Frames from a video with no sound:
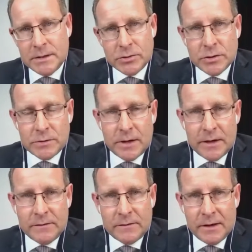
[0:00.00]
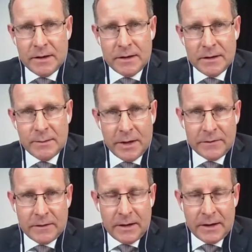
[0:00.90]
interest rates in the
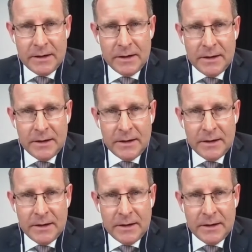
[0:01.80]
months ahead,